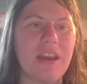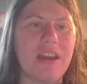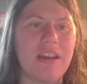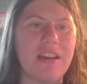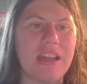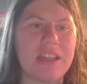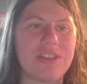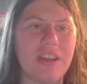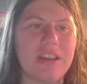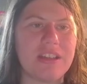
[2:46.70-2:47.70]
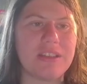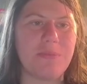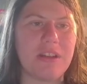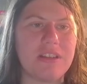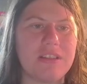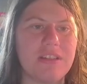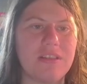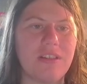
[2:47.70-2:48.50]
yeah, I can expand this as